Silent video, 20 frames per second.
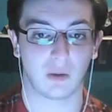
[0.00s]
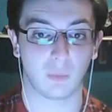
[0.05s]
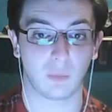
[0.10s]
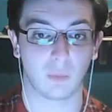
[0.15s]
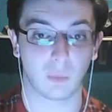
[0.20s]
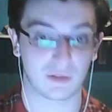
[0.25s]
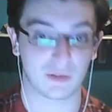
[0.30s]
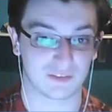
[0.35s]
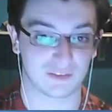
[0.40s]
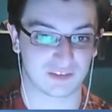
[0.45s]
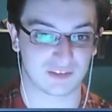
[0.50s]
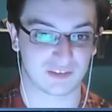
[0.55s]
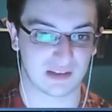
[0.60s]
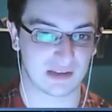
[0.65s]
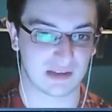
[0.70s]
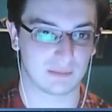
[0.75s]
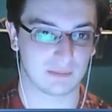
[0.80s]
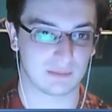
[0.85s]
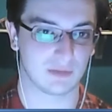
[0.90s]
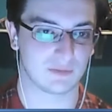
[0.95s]
with a
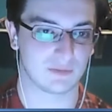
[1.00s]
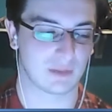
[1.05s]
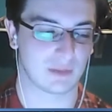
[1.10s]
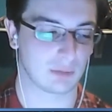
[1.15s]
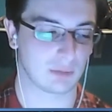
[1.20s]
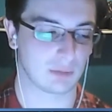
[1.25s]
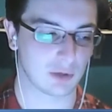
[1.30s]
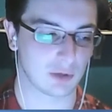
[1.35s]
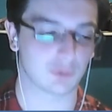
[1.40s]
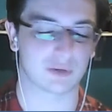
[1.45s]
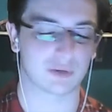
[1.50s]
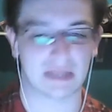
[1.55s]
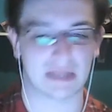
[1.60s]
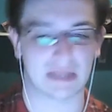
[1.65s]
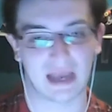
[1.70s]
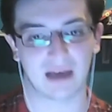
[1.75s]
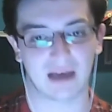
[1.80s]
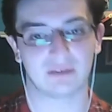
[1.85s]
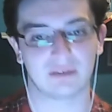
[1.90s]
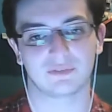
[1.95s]
team that will
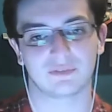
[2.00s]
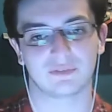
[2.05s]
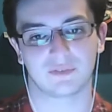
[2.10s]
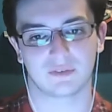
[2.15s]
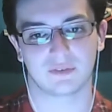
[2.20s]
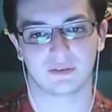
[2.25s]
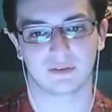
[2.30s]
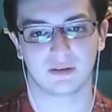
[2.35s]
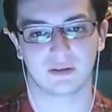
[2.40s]
already have